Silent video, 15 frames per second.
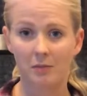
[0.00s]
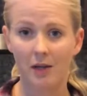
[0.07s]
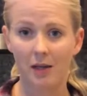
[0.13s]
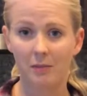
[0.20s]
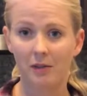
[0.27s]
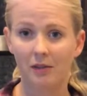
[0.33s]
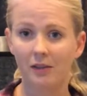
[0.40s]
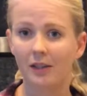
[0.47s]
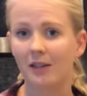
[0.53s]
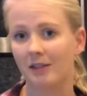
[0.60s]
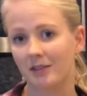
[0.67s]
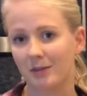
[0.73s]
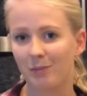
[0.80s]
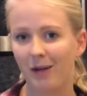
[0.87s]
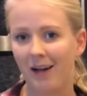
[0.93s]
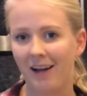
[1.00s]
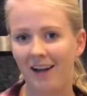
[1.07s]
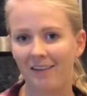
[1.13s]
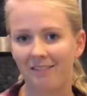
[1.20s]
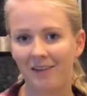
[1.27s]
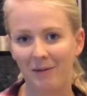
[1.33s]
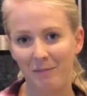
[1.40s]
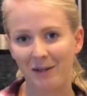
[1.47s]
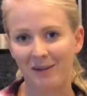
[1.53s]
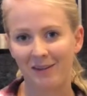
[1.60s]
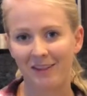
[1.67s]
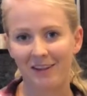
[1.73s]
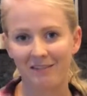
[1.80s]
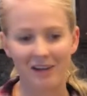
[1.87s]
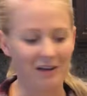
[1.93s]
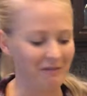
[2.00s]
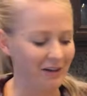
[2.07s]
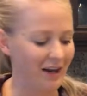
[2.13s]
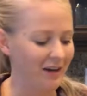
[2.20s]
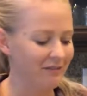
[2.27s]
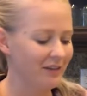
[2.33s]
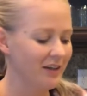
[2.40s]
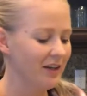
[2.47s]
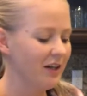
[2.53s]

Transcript: to buy milk and I just bought a bigger thing of half and half.